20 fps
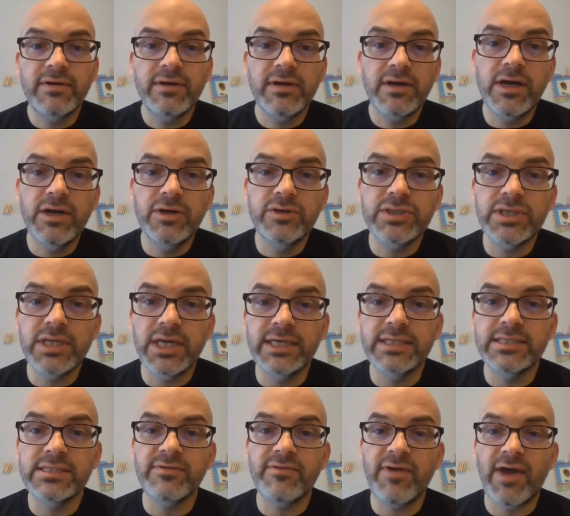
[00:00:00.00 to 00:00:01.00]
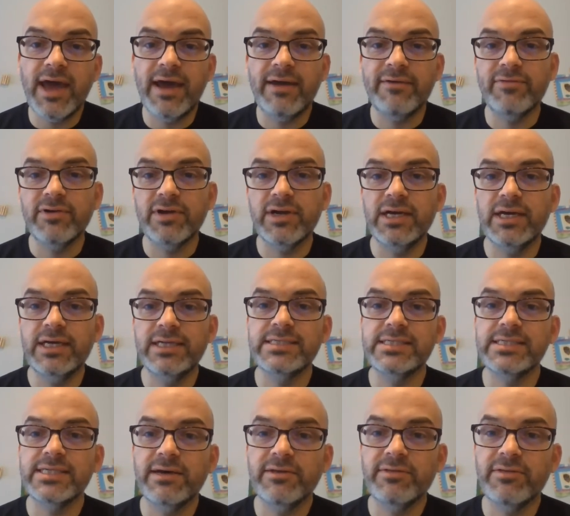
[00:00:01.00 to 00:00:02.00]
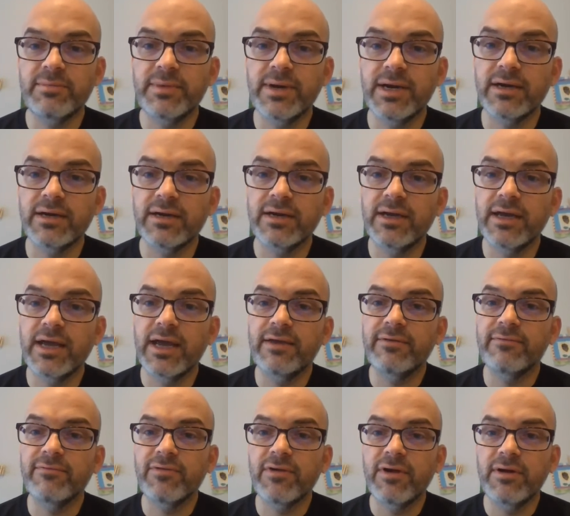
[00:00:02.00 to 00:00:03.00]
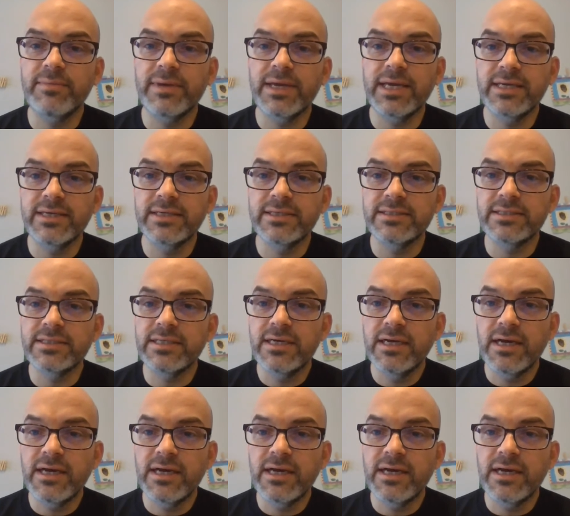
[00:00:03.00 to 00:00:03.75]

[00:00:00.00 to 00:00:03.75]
coastlines of Africa and South America, and from his